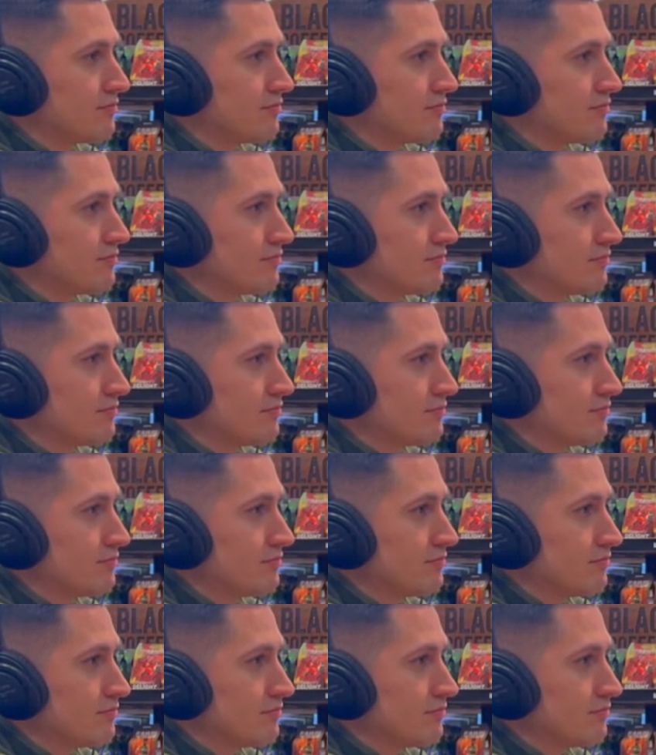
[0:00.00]

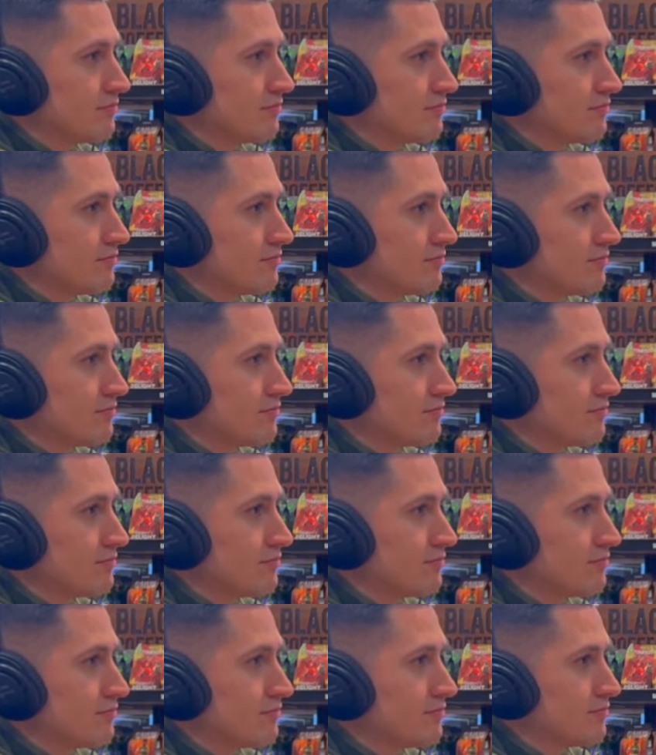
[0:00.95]

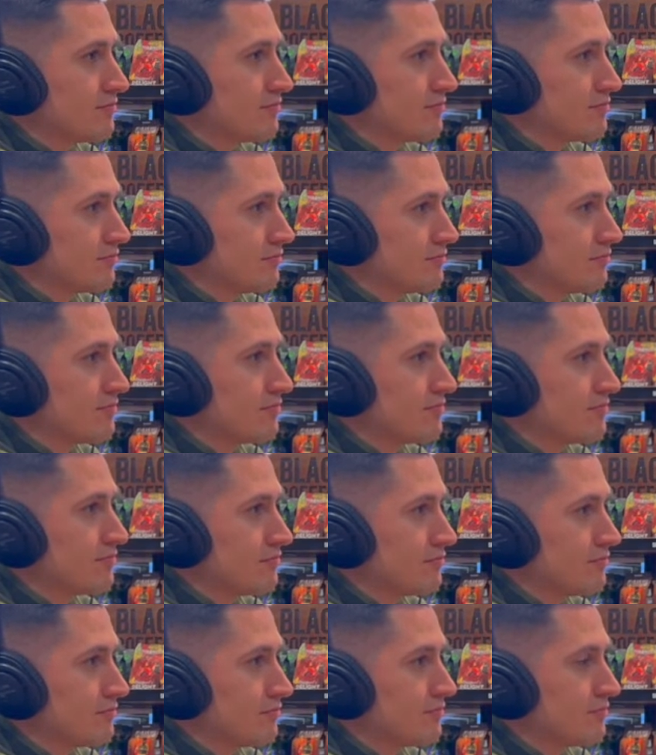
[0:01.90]

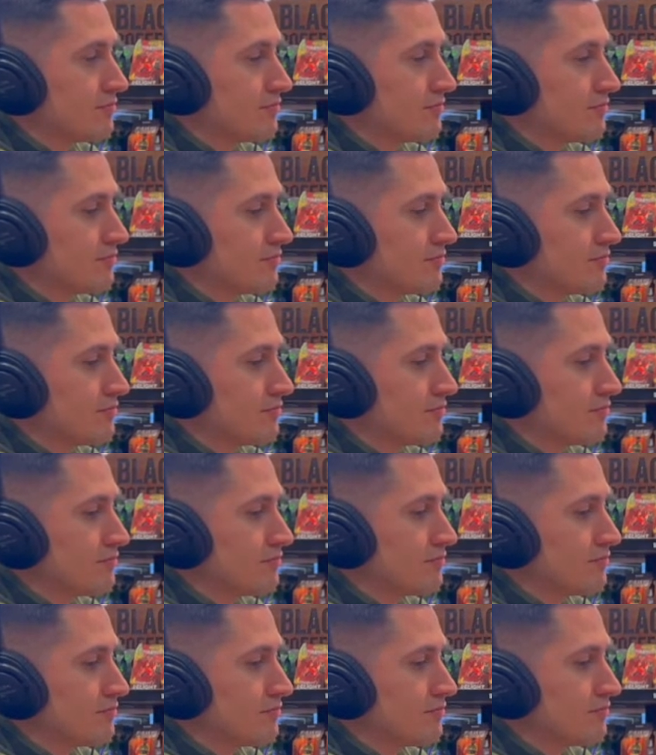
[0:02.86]

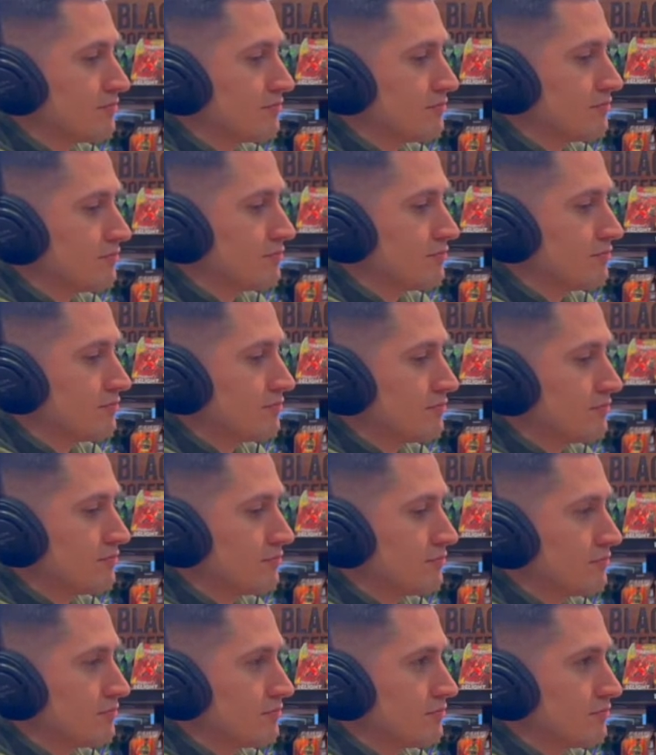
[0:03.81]

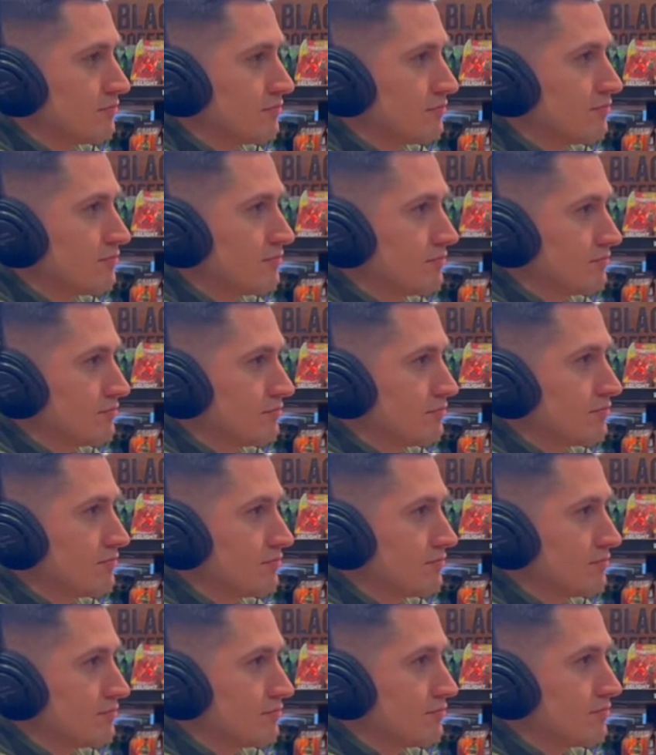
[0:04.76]

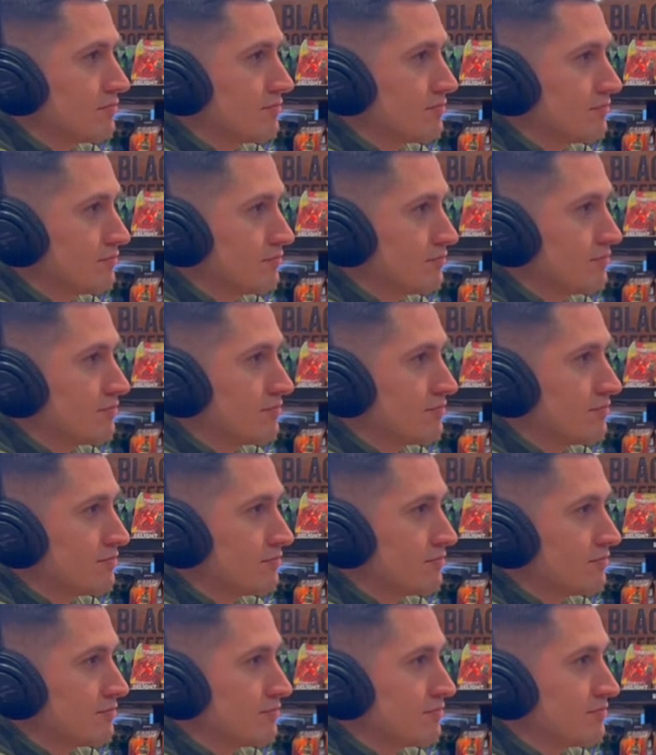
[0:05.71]

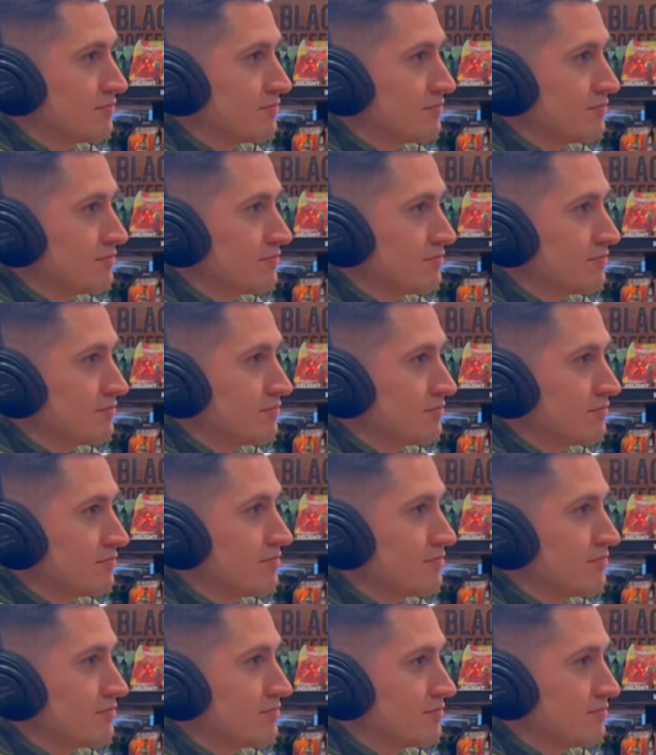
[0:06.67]

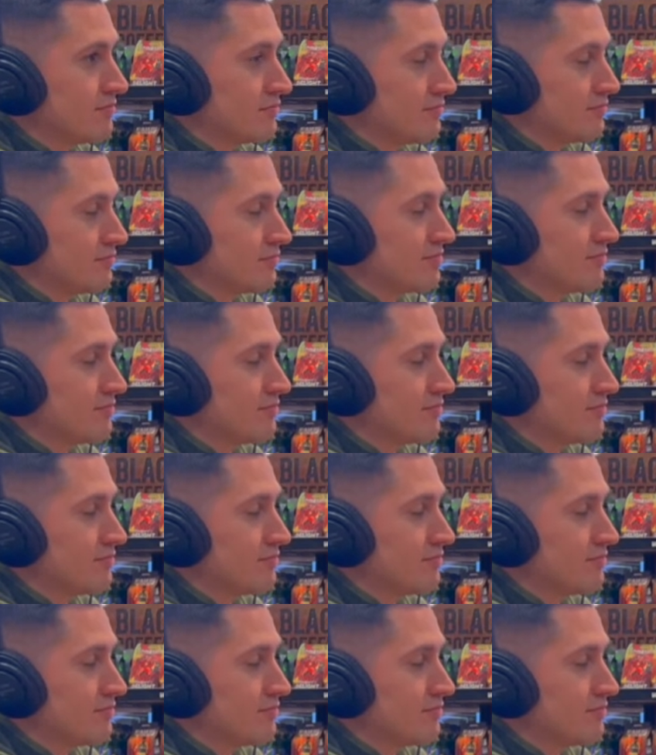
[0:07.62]
(silent)